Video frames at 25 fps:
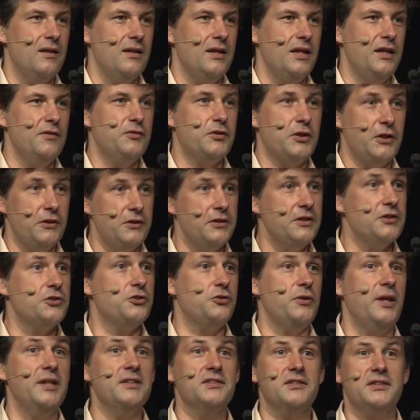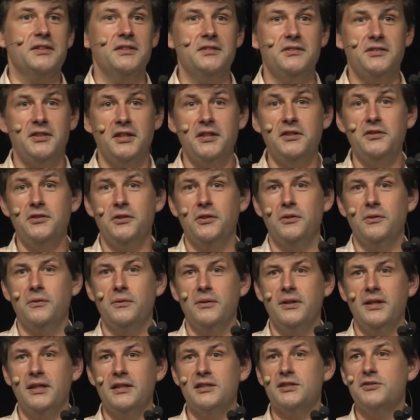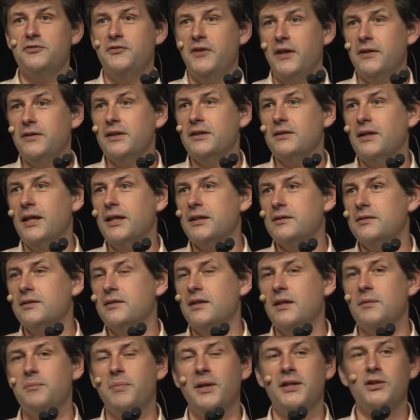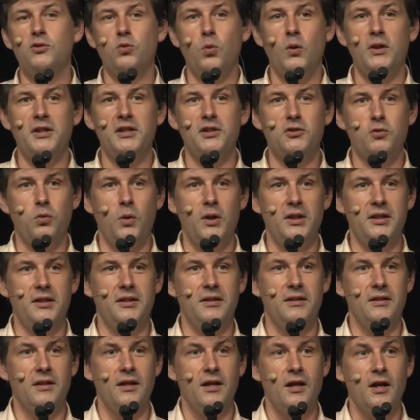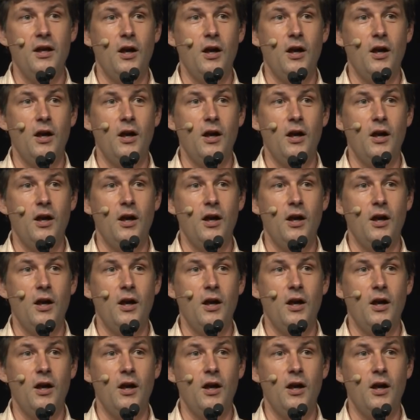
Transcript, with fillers: if current trends continue, it is very likely that by 2020,